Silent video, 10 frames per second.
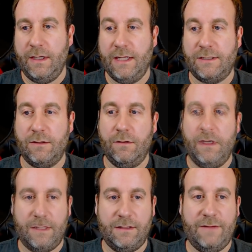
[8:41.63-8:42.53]
And so
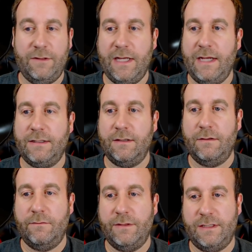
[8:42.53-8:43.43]
level 8
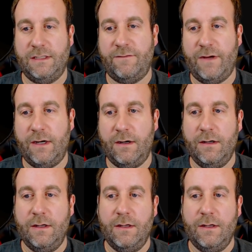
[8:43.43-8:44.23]
resist fire